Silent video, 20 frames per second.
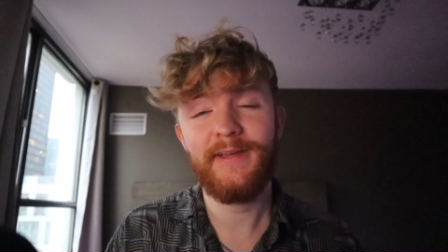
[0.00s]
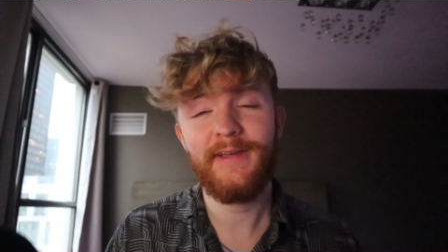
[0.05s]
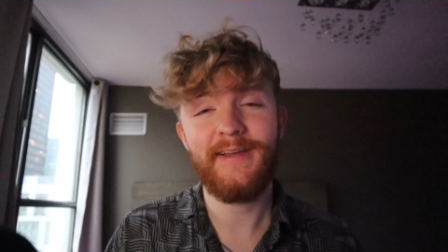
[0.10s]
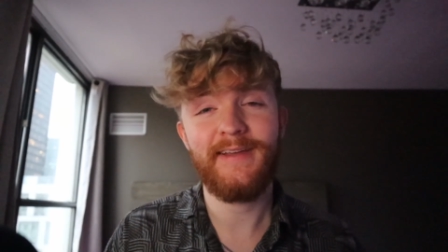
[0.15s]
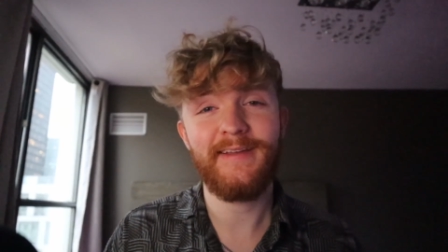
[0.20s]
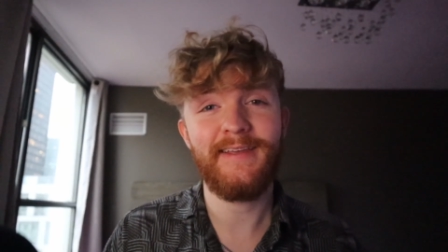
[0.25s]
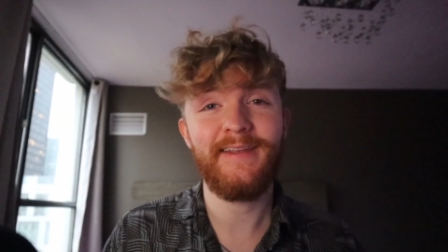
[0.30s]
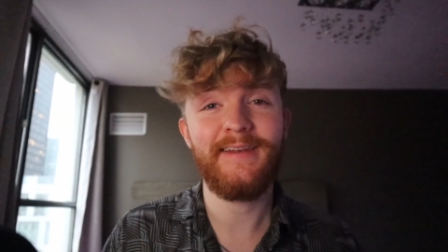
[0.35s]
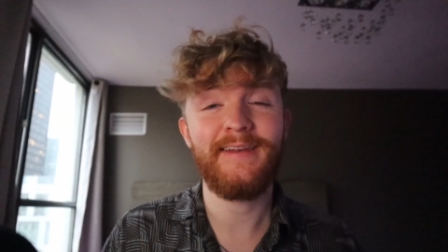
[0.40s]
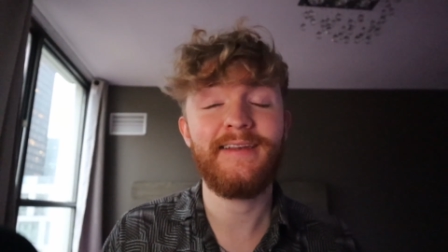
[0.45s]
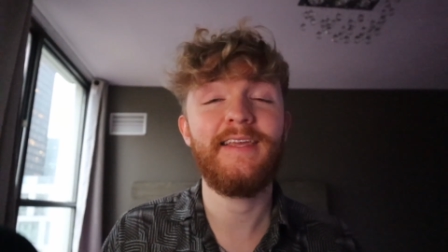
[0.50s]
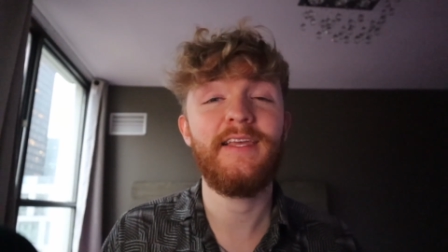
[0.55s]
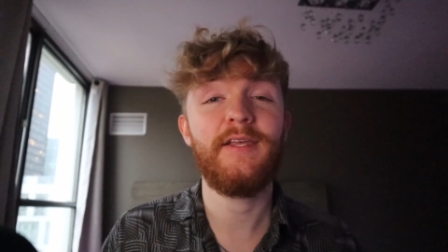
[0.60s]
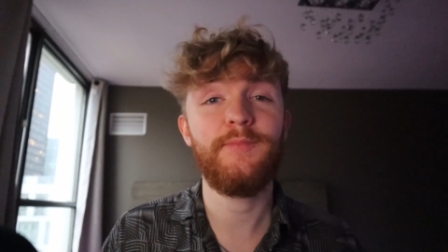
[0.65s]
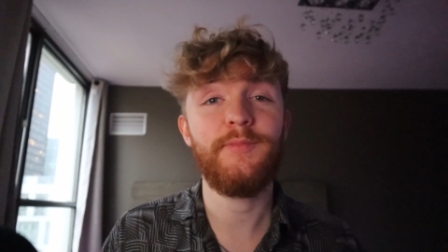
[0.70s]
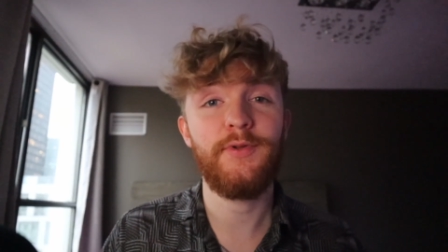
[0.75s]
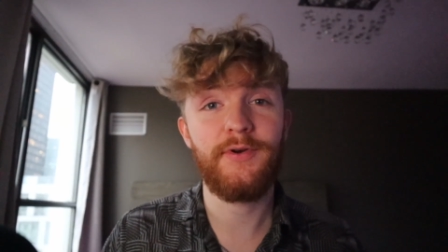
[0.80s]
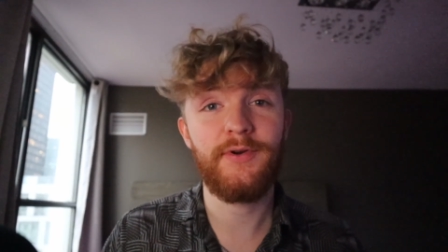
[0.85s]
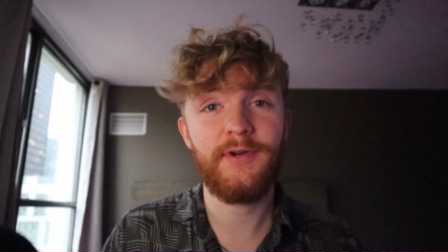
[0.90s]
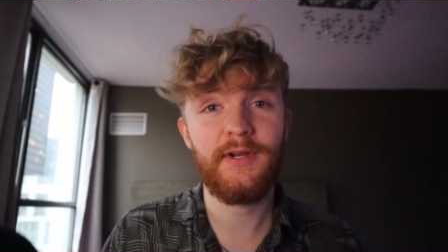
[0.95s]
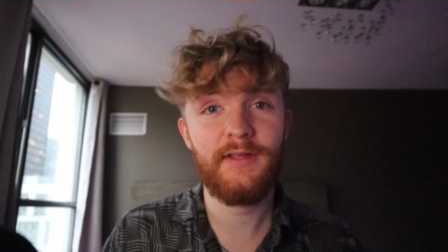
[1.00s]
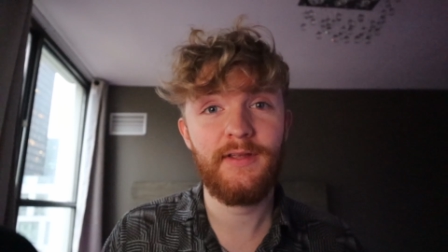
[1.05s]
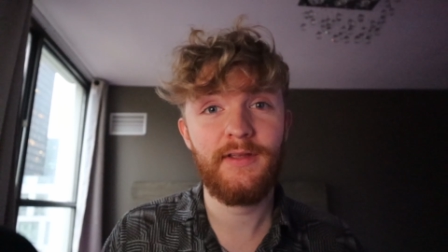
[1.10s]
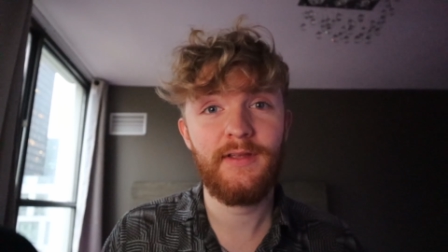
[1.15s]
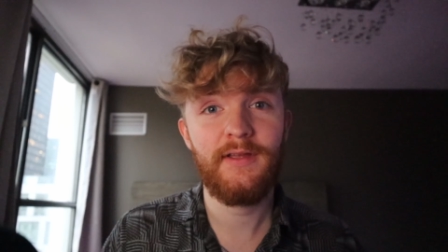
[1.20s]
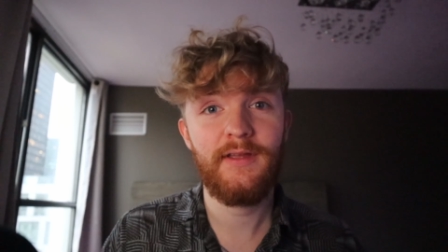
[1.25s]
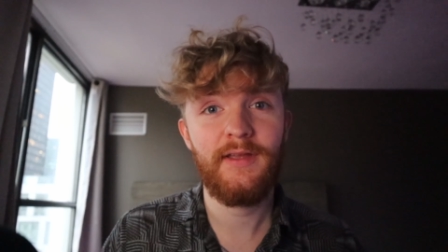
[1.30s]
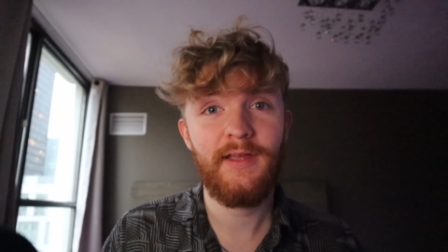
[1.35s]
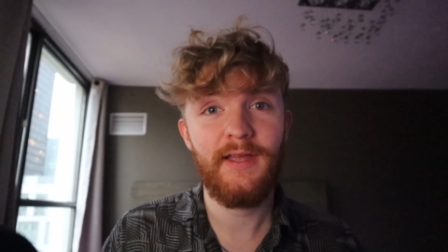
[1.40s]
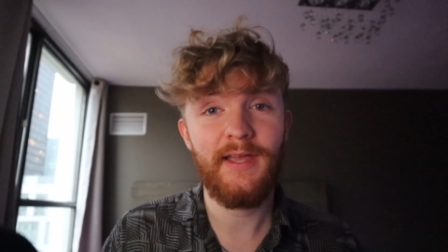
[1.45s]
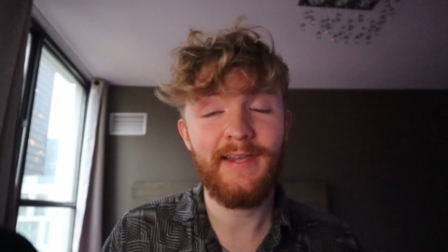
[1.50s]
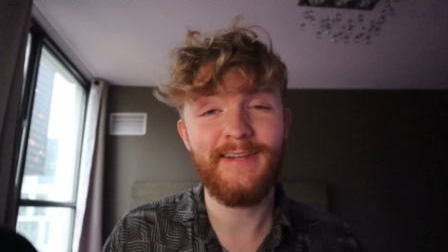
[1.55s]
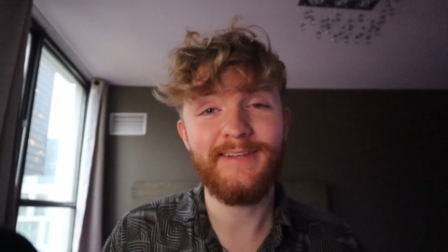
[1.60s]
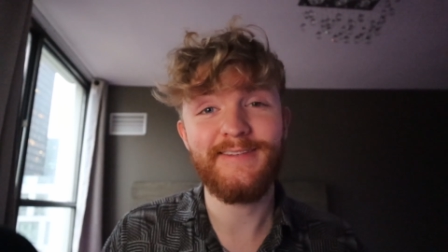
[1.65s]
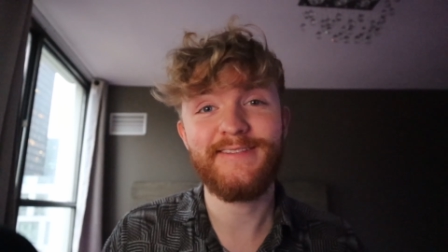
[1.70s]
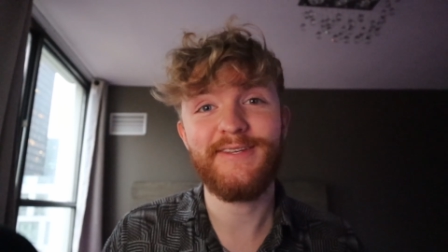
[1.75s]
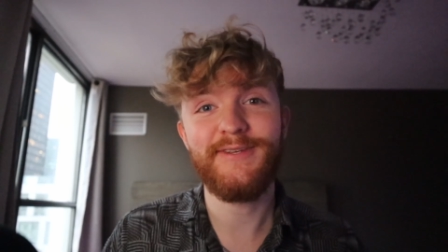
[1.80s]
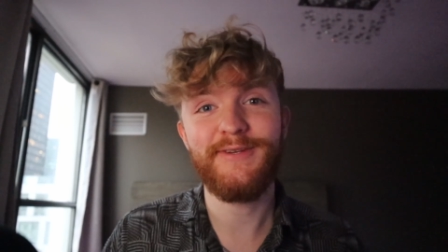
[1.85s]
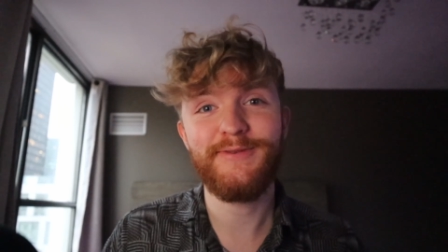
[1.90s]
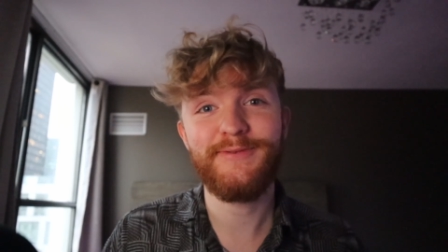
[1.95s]
Again, keep learning, and I'll
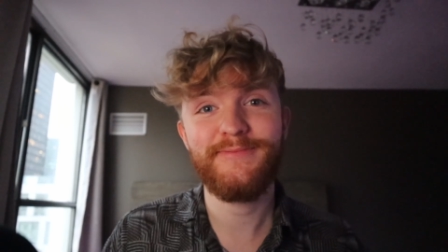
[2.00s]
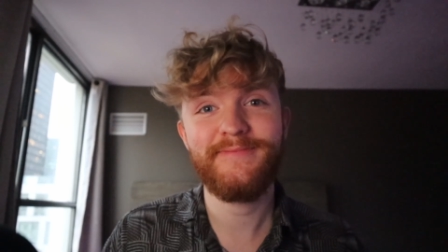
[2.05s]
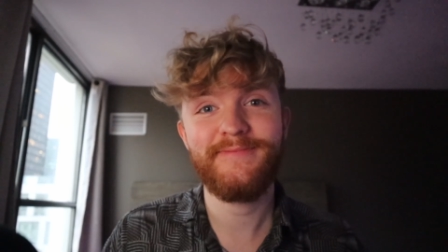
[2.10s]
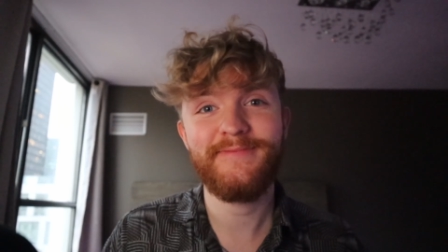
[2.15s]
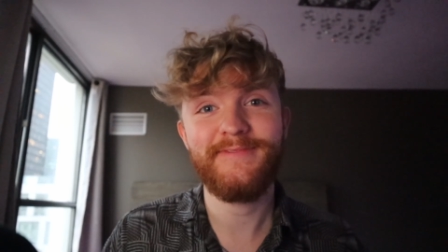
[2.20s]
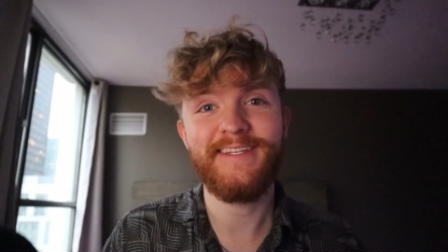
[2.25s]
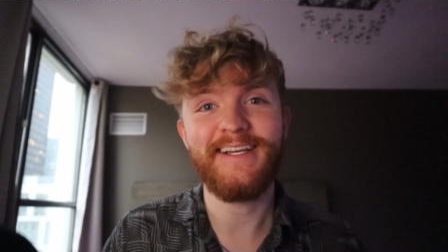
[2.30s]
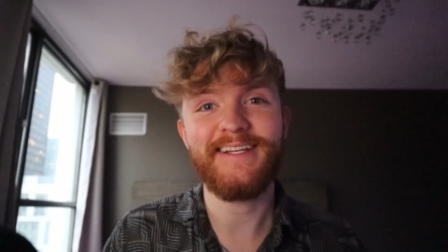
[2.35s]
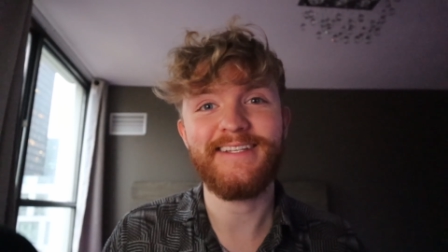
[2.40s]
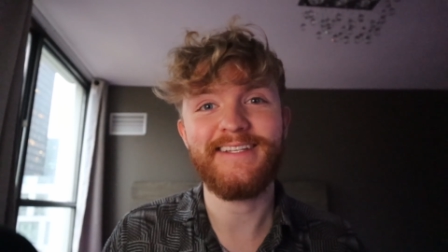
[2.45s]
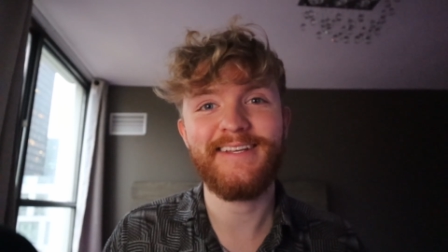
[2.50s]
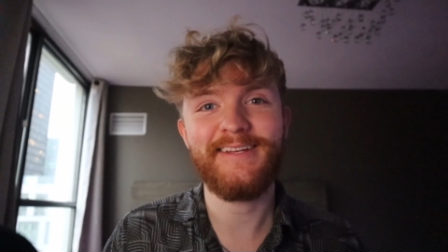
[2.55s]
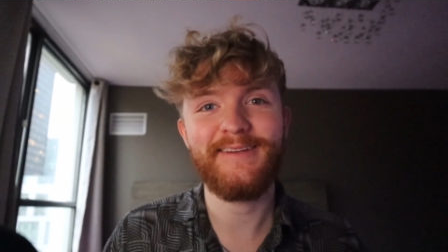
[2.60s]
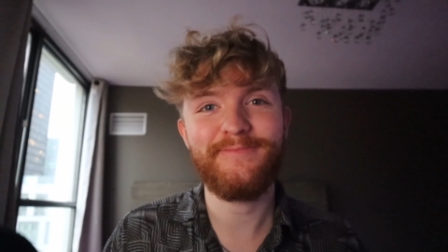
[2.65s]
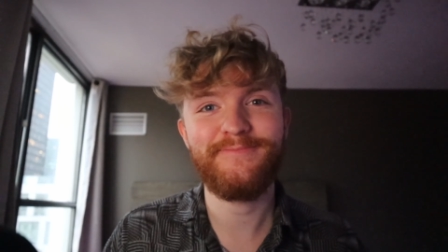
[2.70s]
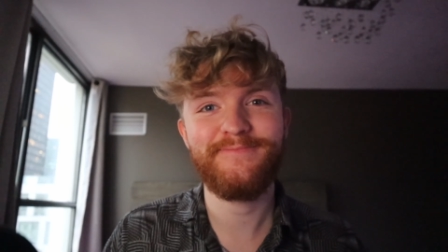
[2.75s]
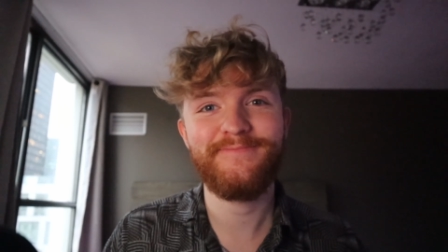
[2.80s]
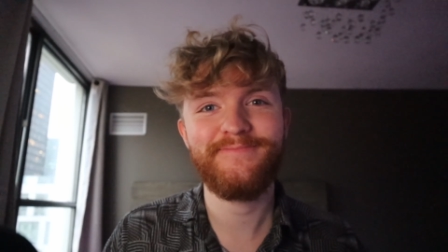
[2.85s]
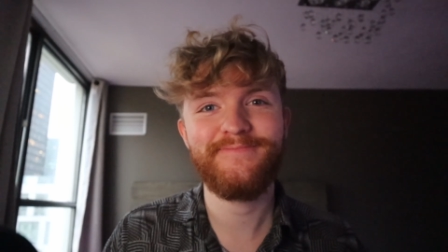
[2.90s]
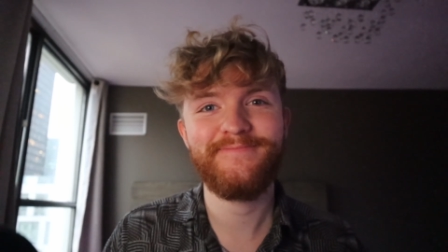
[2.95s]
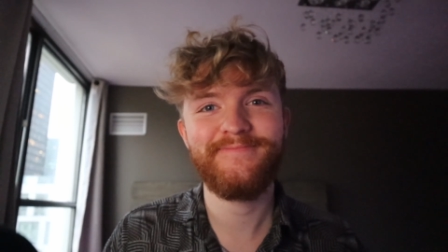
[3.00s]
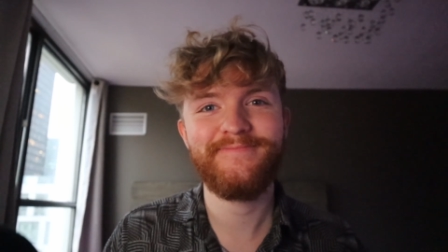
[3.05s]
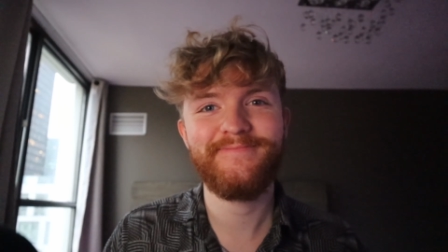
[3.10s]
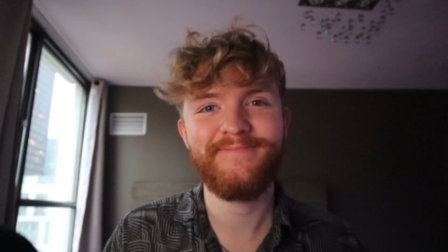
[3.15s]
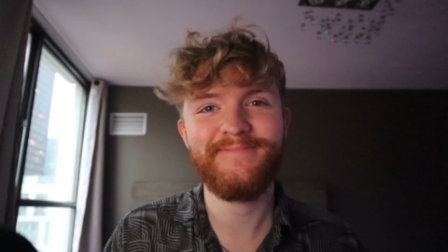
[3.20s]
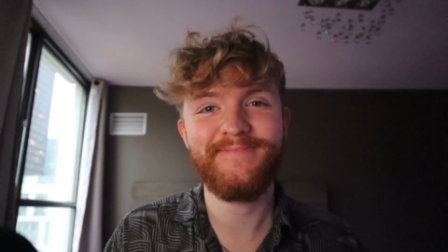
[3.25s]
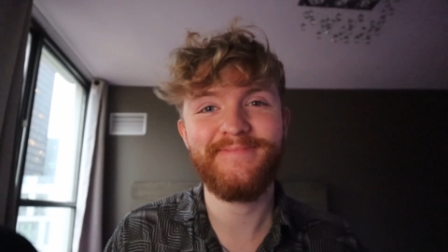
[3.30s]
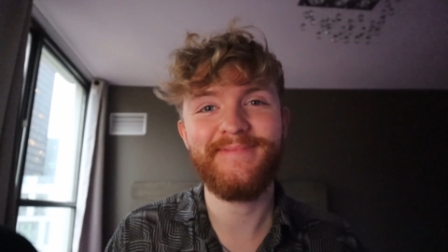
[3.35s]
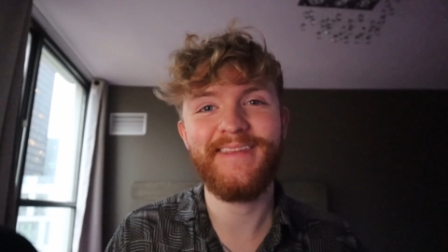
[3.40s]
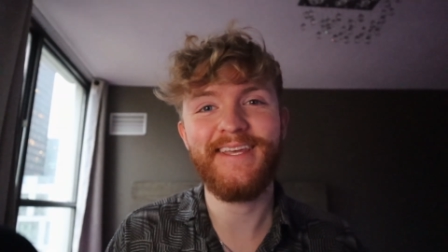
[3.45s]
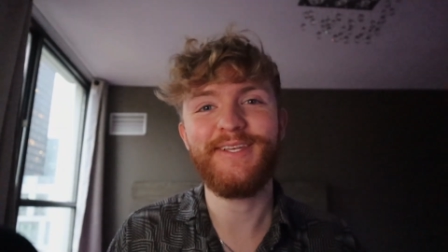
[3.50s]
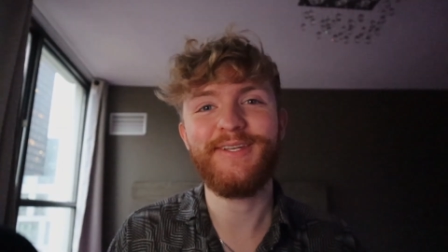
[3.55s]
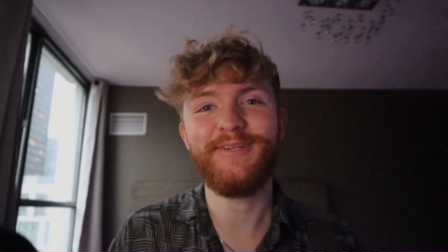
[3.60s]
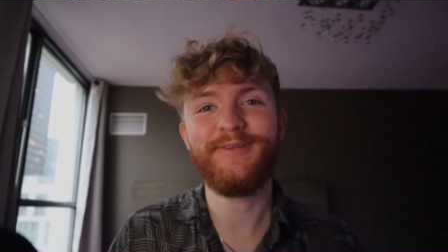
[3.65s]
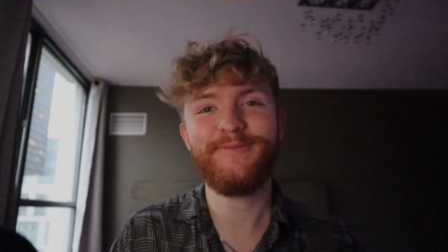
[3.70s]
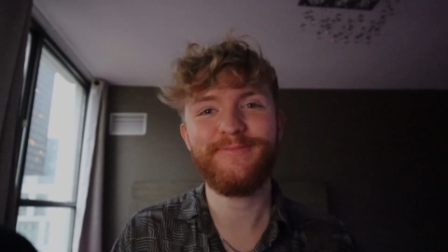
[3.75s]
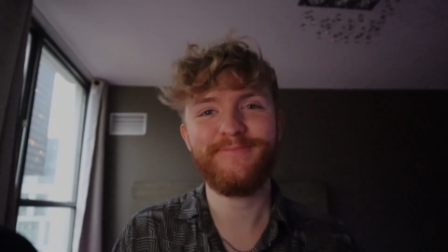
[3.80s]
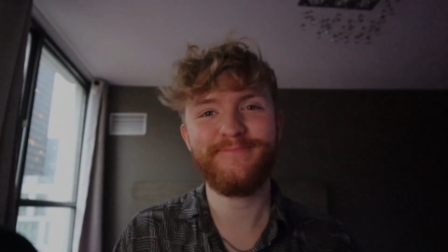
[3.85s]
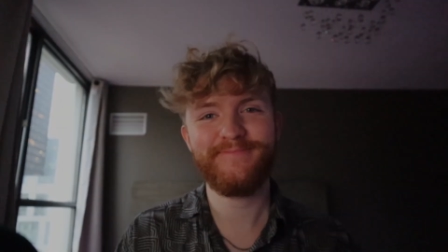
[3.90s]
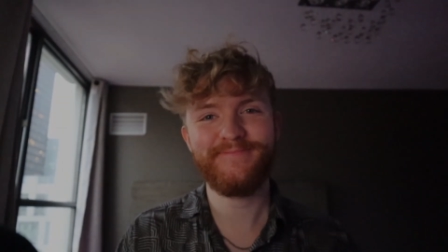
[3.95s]
see you next time. Thank
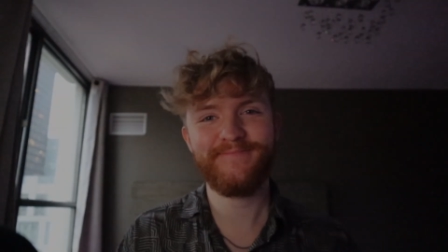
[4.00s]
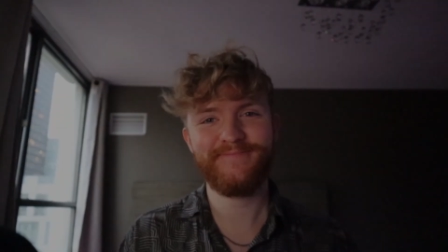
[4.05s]
you.